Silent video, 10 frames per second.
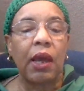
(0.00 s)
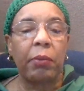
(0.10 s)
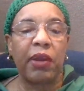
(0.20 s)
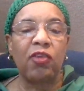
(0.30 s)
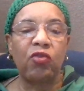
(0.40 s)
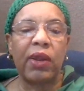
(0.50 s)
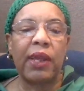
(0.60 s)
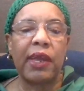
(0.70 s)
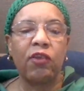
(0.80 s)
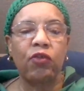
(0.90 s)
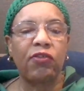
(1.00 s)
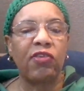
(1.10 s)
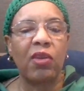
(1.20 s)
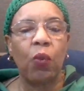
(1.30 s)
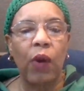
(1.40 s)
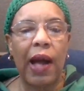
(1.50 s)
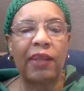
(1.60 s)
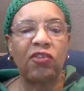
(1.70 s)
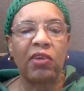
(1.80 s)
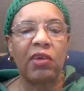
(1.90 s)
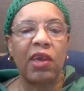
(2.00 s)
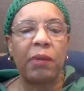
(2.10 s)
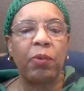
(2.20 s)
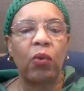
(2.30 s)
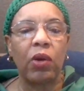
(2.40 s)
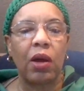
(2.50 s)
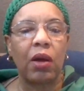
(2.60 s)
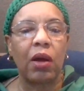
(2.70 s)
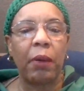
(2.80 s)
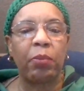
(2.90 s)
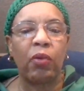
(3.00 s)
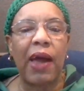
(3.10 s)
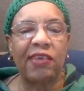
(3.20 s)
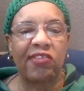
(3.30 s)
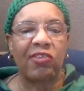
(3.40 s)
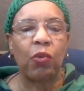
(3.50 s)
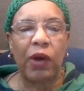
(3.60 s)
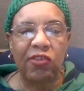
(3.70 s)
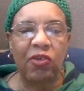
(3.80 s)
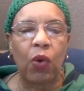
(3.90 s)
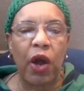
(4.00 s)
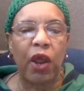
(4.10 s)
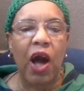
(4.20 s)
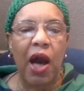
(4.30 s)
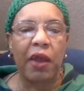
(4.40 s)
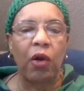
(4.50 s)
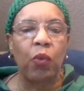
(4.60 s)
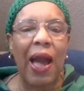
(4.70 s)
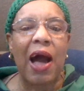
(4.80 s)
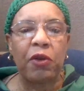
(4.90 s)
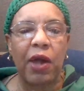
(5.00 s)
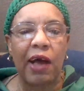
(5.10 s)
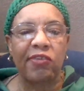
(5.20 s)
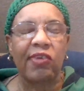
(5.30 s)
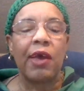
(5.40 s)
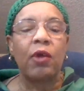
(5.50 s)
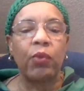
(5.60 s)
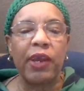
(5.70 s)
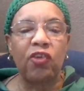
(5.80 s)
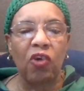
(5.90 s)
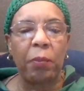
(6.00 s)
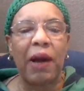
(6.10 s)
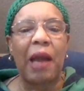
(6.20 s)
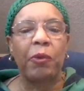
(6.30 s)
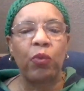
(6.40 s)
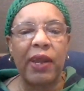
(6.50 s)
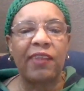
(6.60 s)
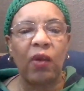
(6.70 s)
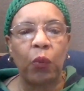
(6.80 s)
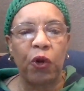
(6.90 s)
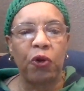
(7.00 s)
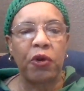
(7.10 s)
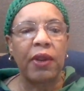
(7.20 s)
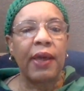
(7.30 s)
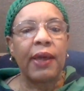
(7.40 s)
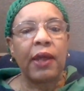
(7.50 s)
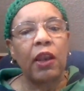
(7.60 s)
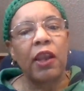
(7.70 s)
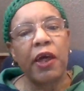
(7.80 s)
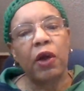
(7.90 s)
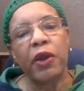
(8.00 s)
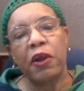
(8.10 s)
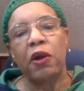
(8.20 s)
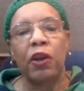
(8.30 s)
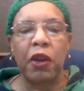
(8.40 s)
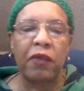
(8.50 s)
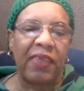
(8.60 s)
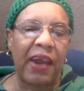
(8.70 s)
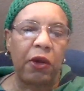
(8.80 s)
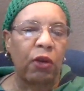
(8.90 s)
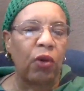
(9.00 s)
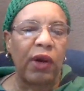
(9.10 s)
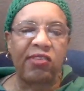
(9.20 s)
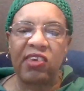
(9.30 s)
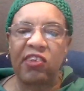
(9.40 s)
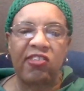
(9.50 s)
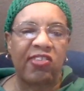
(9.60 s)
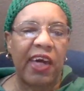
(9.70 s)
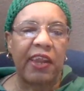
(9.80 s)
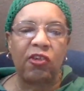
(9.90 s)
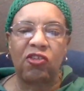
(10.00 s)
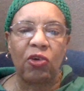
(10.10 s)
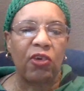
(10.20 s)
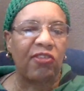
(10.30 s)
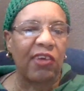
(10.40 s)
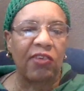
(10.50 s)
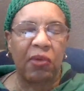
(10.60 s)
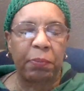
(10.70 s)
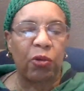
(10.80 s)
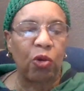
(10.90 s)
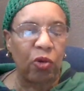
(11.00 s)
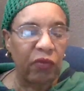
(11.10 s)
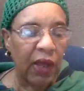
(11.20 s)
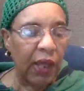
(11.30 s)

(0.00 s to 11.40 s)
But it's really interesting to watch and keep abreast of what's going on around us. Read your Bible, read the Word. A little here, a little there. The Lord said to study to show yourselves approved.